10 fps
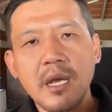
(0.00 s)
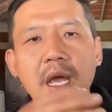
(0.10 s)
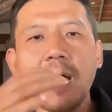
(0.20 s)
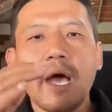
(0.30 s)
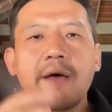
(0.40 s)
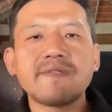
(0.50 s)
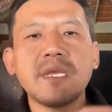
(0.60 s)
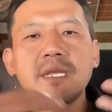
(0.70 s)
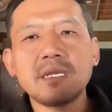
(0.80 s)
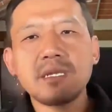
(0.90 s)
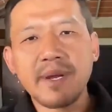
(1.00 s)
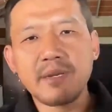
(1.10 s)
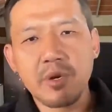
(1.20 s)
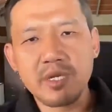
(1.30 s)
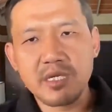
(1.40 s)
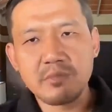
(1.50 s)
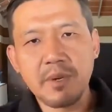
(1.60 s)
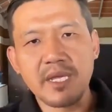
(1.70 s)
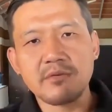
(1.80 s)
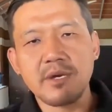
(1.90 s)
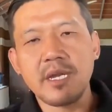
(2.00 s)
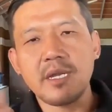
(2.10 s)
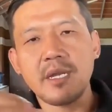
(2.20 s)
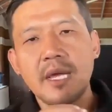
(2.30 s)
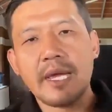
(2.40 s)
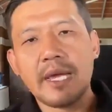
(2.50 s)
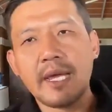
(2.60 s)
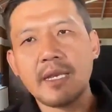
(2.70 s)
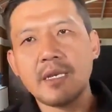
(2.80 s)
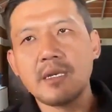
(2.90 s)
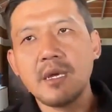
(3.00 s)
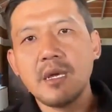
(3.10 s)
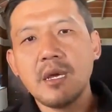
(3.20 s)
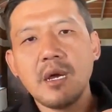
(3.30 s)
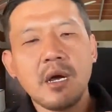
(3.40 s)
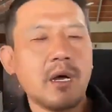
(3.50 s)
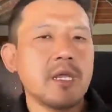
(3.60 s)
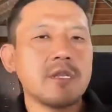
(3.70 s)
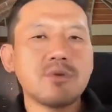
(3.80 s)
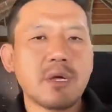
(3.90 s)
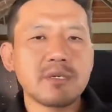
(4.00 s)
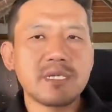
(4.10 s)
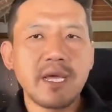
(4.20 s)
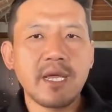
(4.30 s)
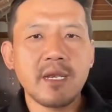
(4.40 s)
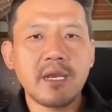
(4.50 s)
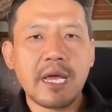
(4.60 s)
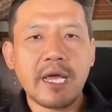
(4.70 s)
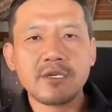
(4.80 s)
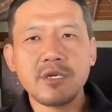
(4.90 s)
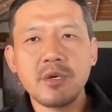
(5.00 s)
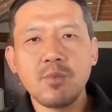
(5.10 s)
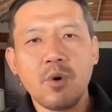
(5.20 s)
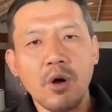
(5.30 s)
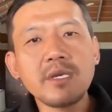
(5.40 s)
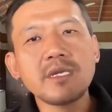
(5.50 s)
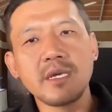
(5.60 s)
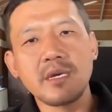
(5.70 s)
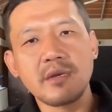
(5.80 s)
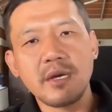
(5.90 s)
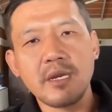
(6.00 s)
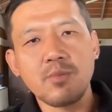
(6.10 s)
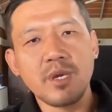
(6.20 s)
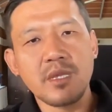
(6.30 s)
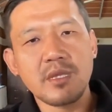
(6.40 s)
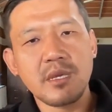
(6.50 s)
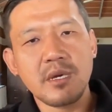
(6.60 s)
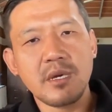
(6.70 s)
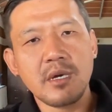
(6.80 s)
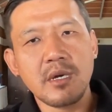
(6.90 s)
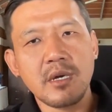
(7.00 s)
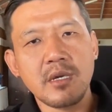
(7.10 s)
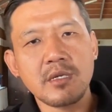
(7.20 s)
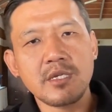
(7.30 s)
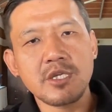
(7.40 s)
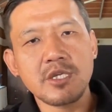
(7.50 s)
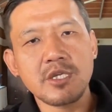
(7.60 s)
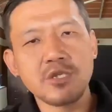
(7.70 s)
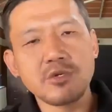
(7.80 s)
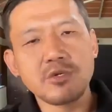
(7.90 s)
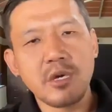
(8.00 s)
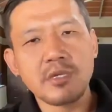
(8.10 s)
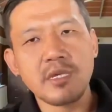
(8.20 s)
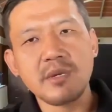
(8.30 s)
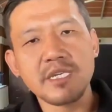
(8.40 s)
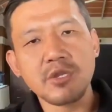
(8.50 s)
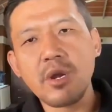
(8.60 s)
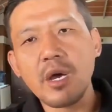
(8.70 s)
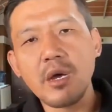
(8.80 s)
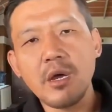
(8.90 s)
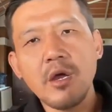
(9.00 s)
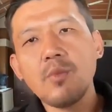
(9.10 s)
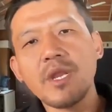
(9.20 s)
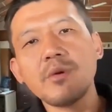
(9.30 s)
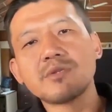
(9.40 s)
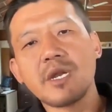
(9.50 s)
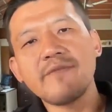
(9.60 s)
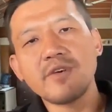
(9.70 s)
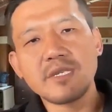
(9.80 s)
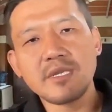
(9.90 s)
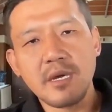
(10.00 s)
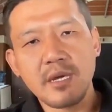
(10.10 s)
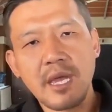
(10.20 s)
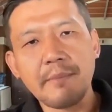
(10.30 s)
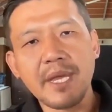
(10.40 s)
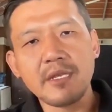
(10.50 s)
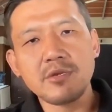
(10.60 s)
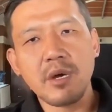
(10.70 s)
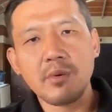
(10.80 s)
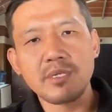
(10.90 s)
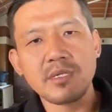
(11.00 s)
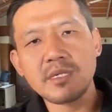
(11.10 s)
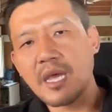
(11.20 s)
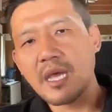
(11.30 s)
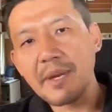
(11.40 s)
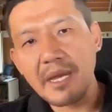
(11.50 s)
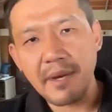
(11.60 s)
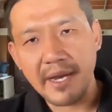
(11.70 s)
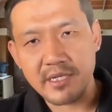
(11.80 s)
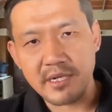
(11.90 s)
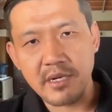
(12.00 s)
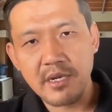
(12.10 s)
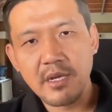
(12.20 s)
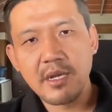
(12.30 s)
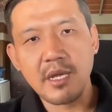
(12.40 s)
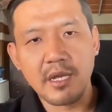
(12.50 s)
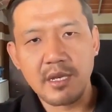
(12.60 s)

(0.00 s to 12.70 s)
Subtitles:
I've seen the Tibetan political space, right? And in 2010, I actually volunteered, right, with Tisnam when he was running for his campaign. So I was his campaign manager in